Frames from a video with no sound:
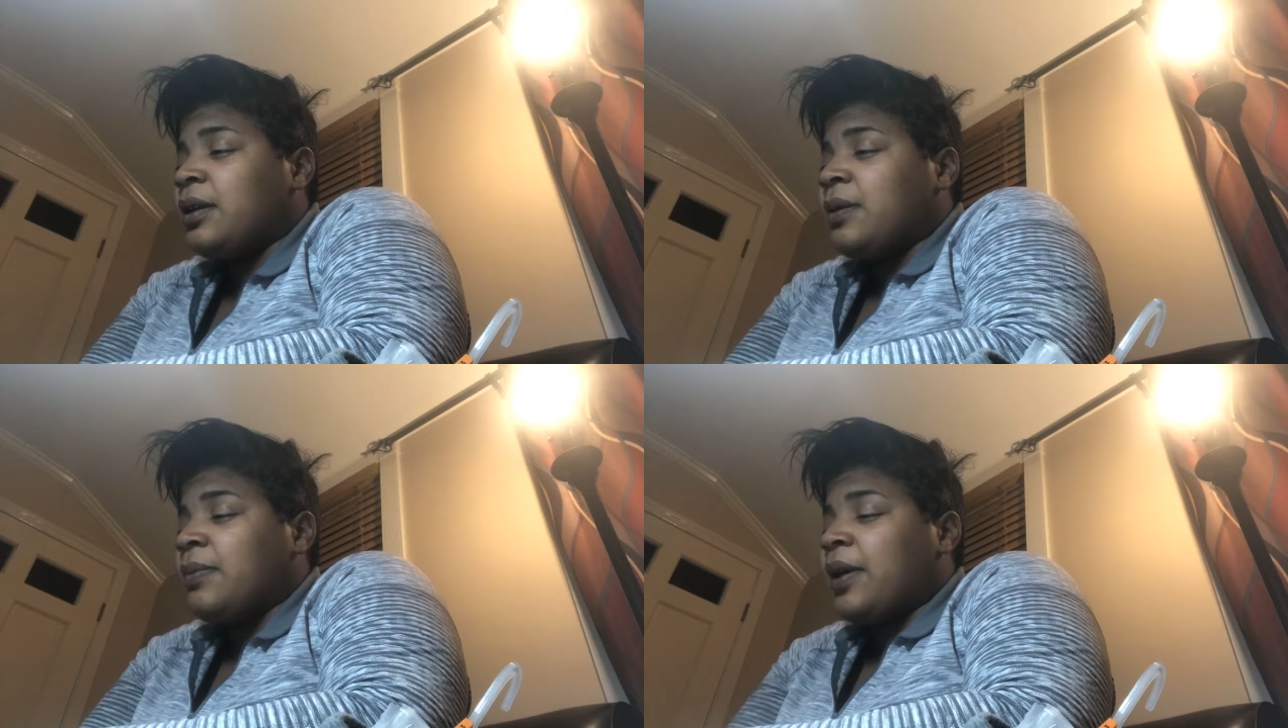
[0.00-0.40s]

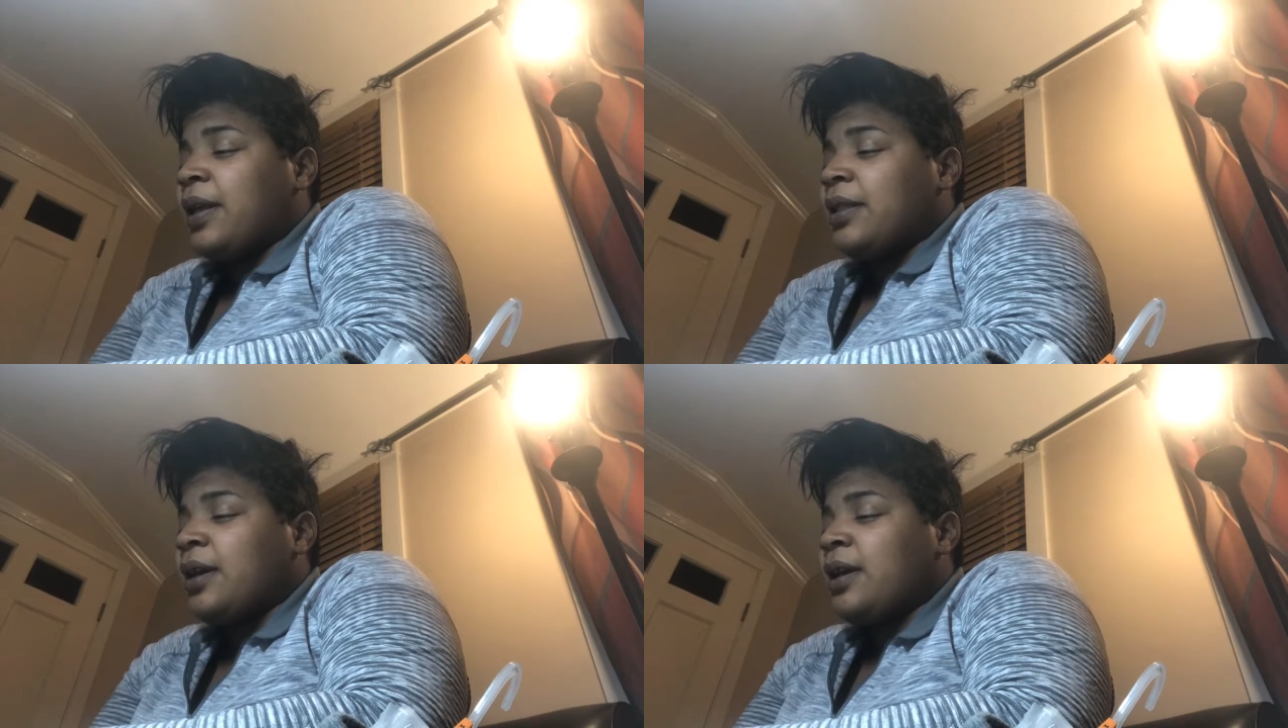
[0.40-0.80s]
But I
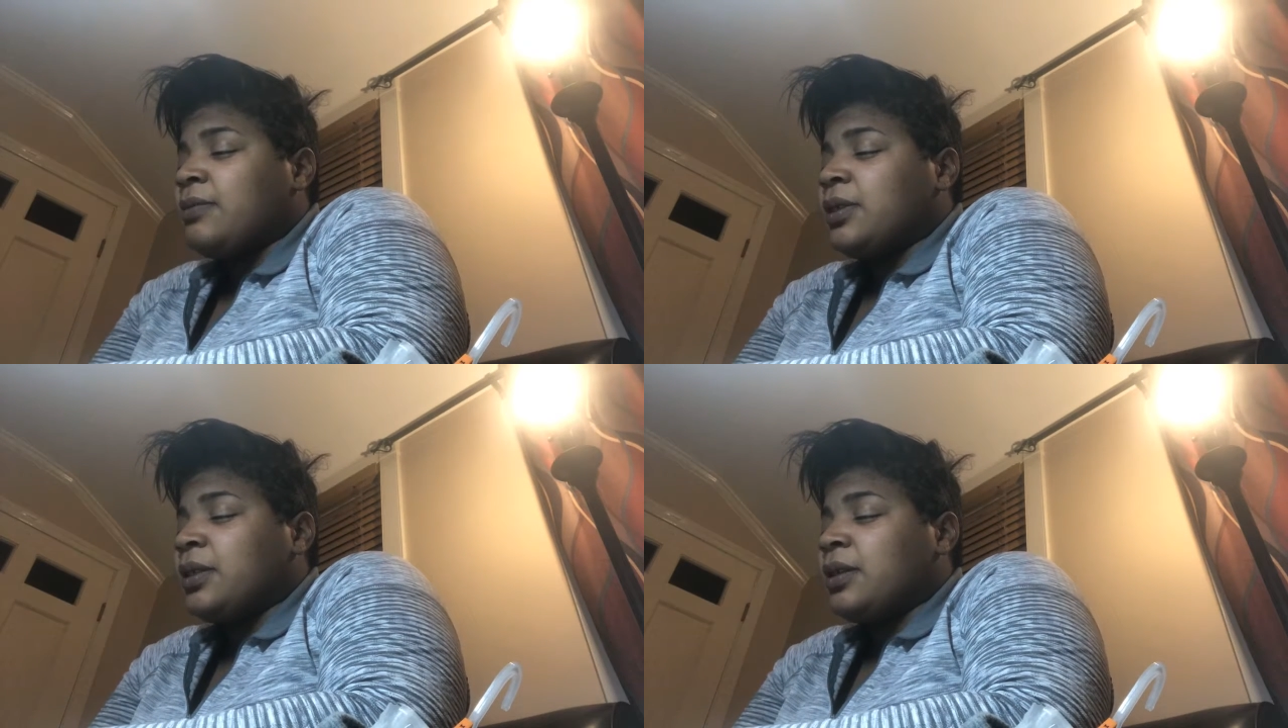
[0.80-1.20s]
think I'm
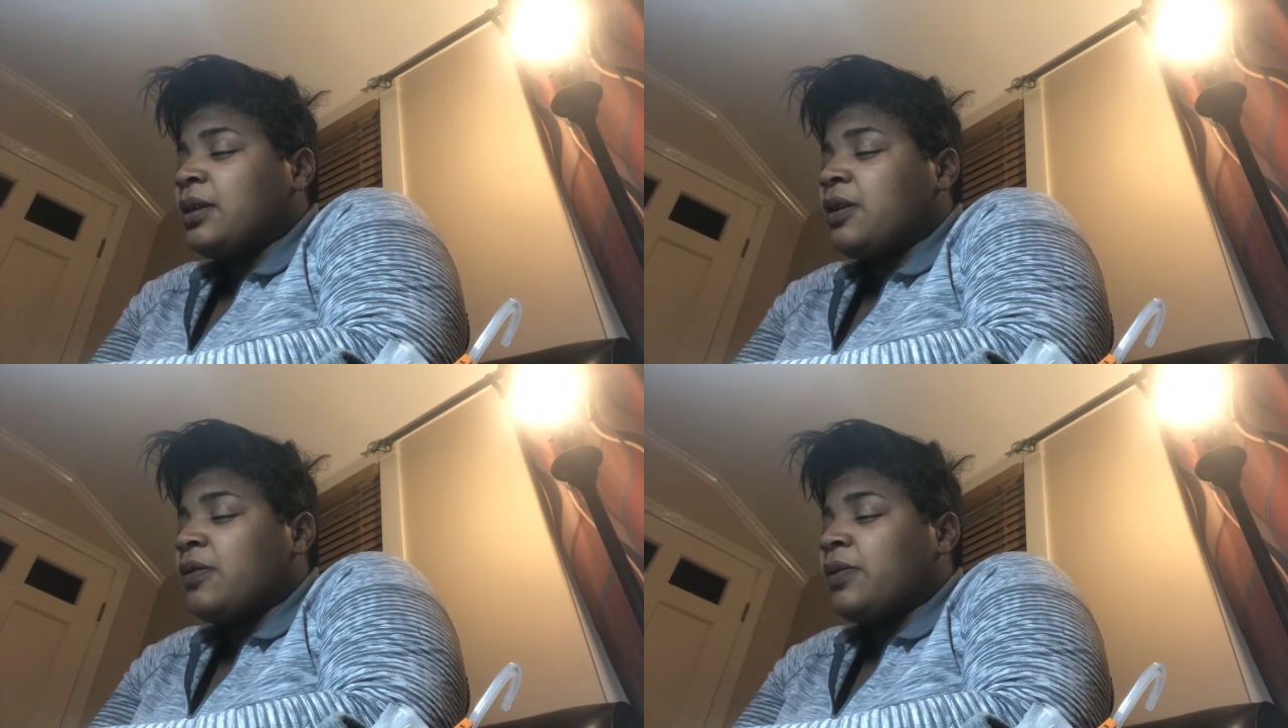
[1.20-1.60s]
just gonna
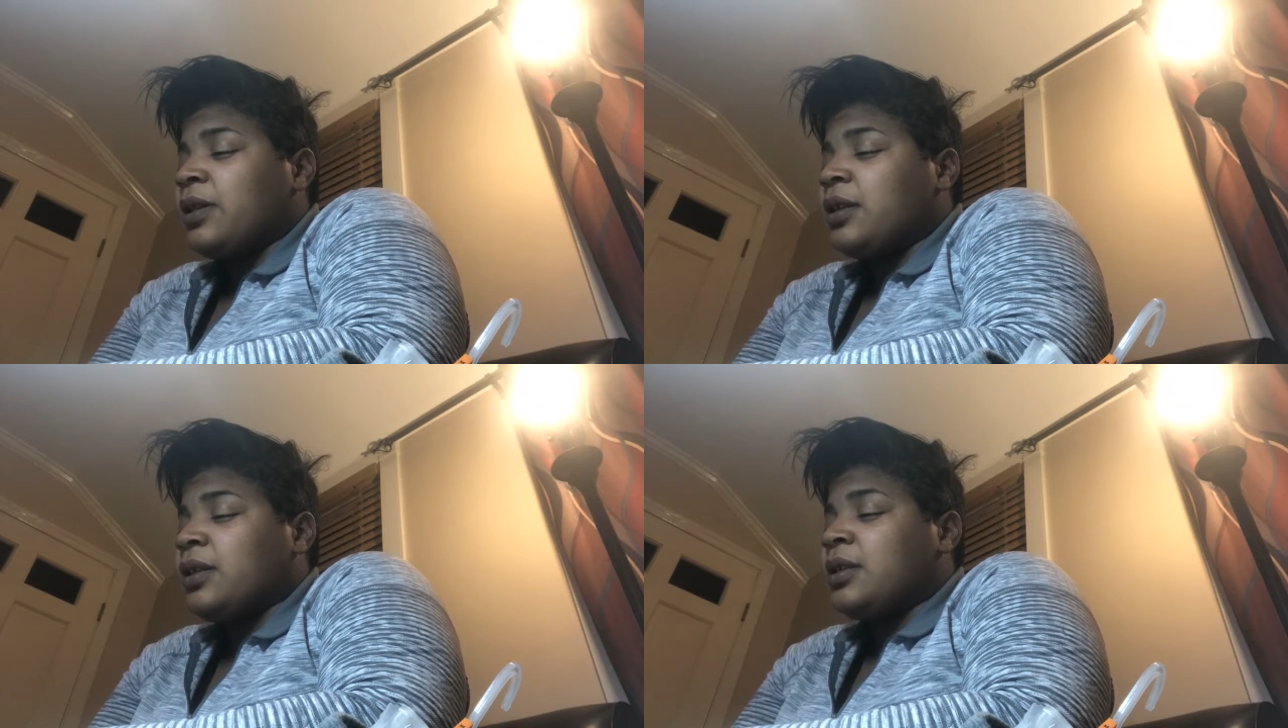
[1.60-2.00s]
go with
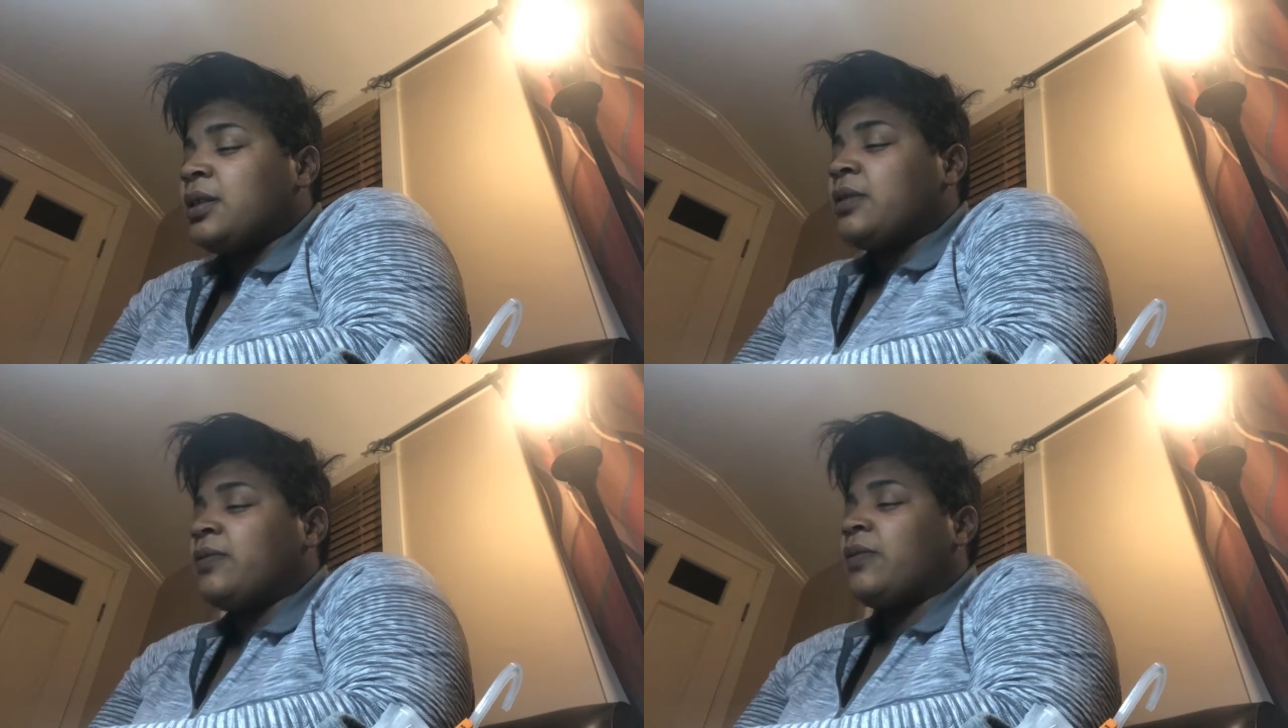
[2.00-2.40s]

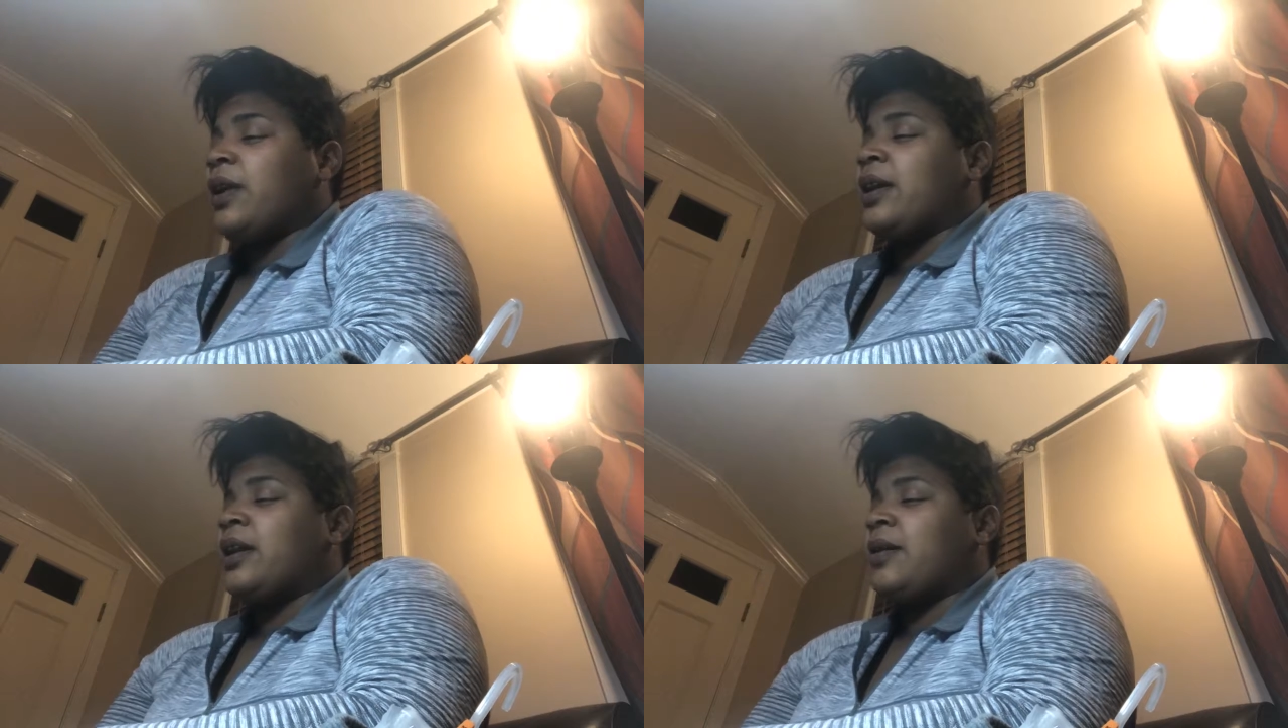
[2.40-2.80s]
this for
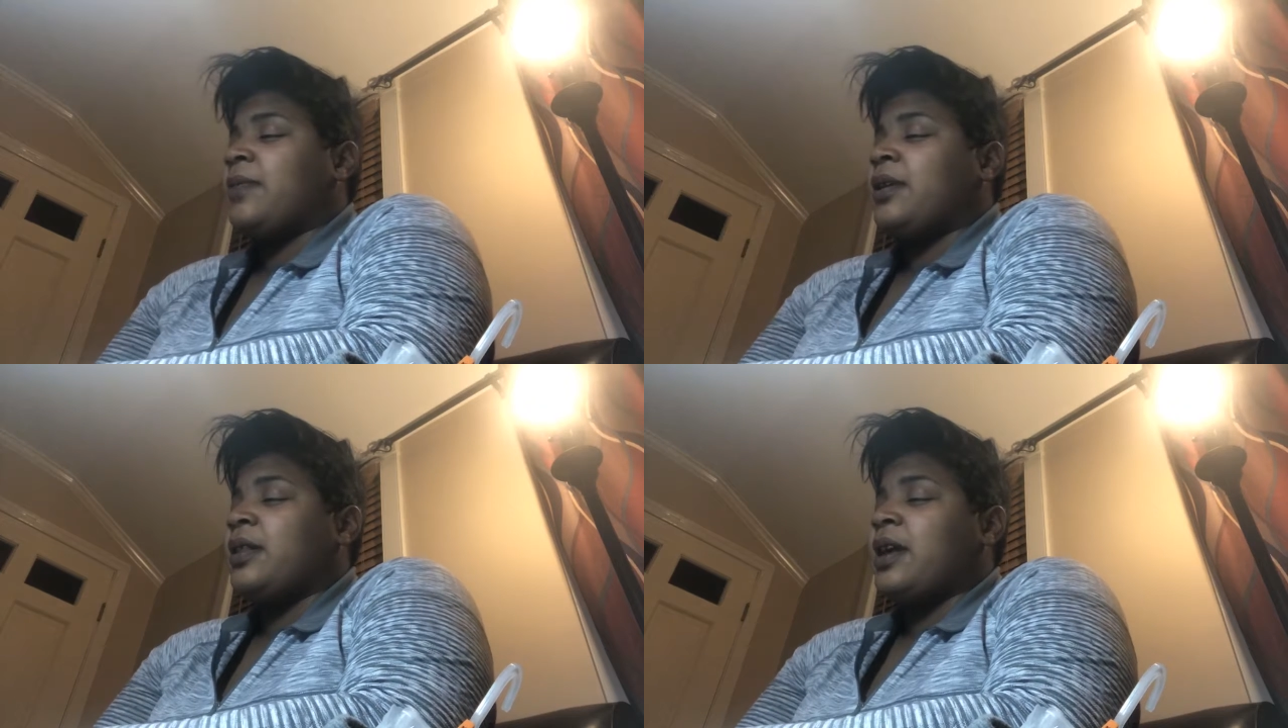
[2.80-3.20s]
right now
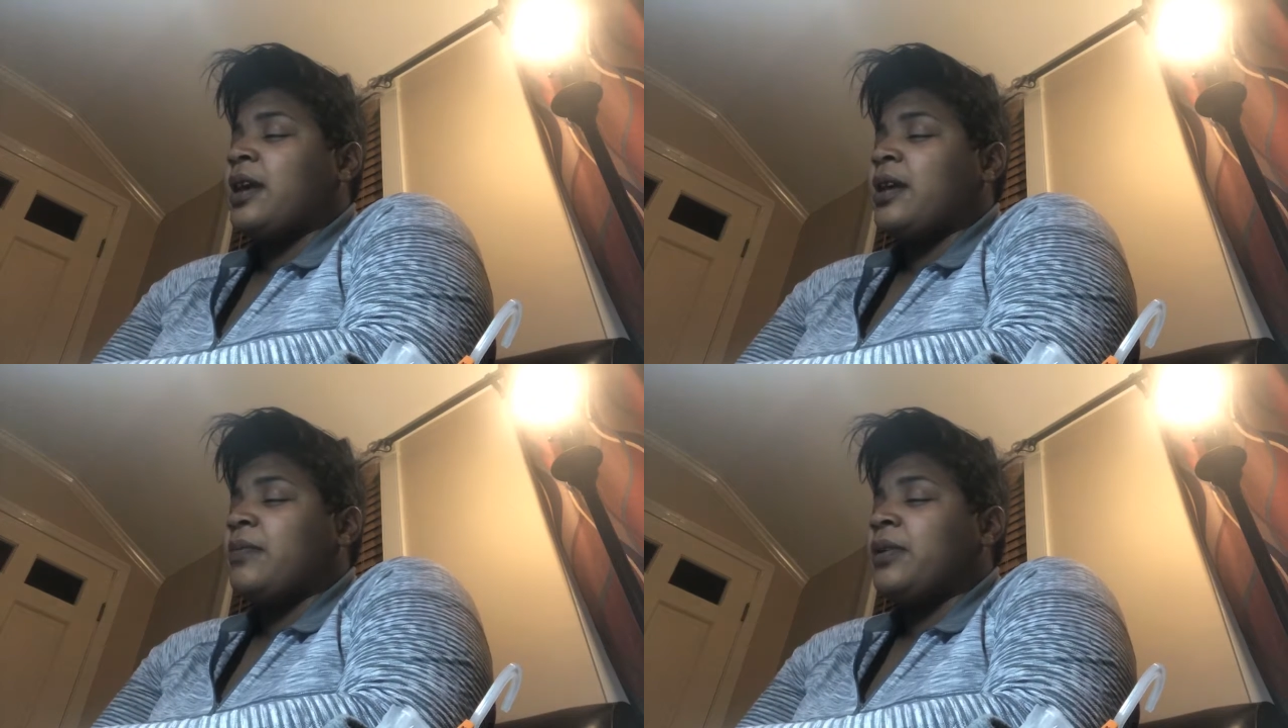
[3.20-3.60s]
because I
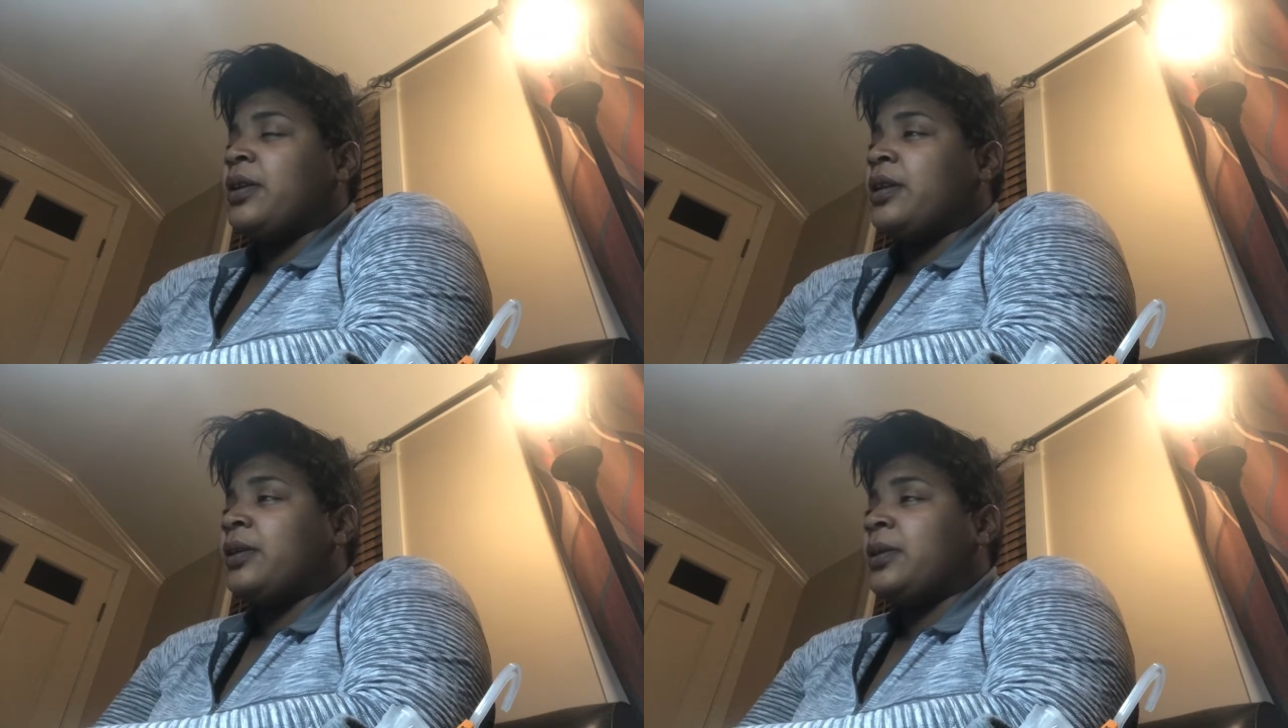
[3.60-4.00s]
am putting
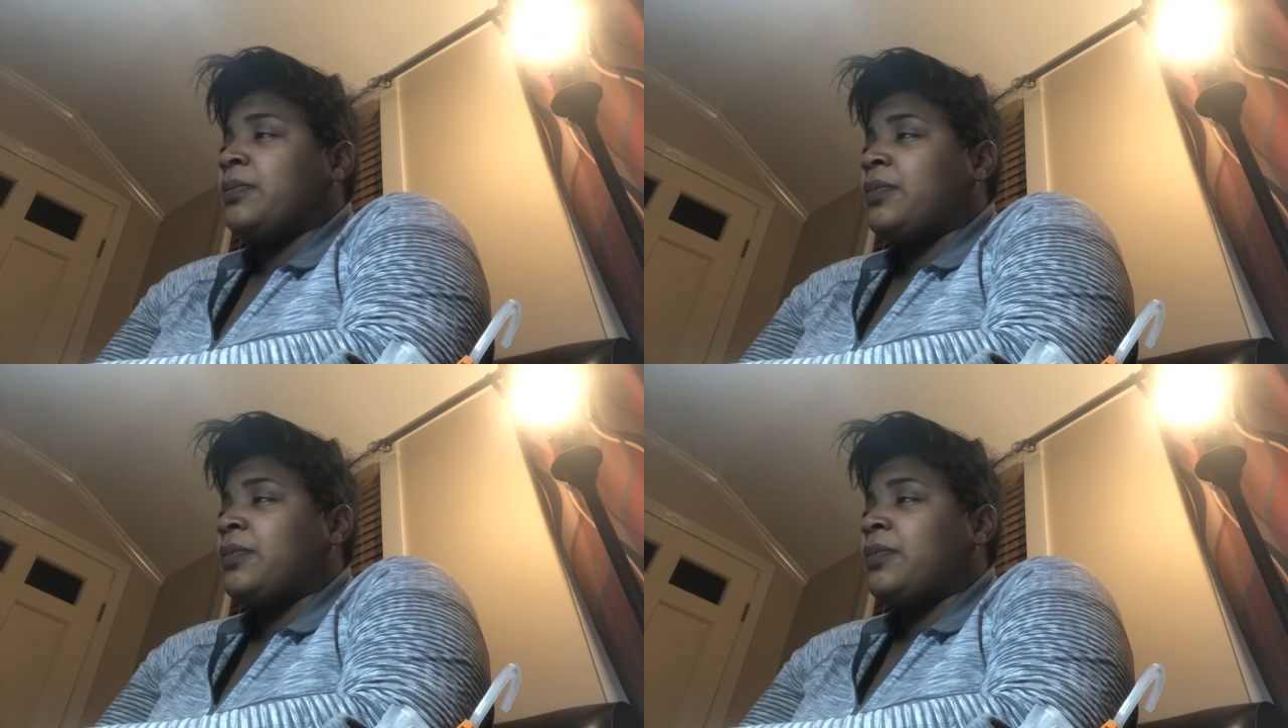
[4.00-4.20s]
it on some